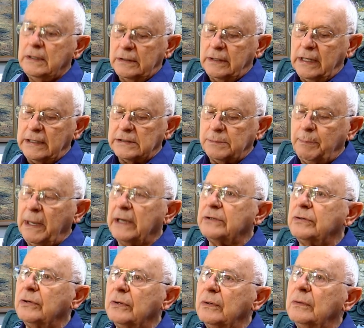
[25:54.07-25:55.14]
They
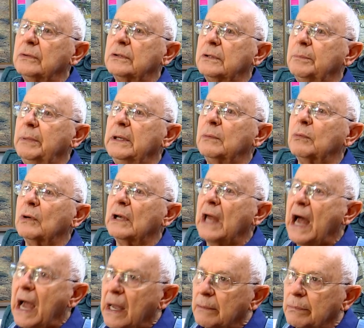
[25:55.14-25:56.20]
expect you to be
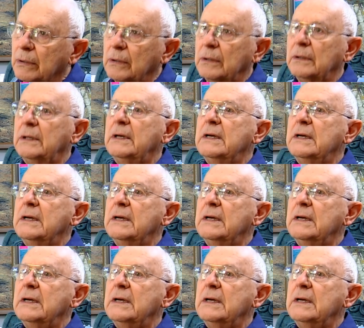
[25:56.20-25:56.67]
reliable.